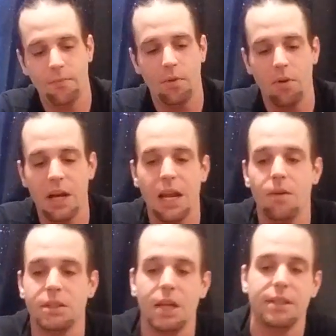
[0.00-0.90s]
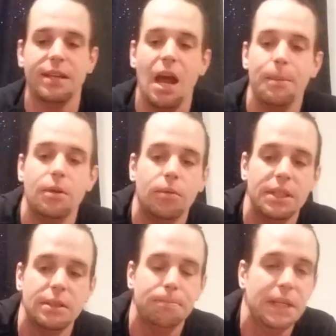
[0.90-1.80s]
Right now is not the time, and the
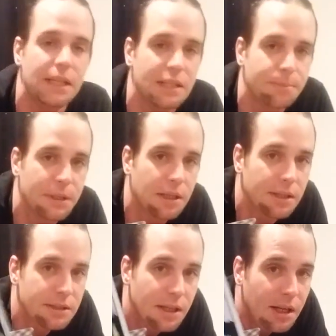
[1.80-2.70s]
reason being is because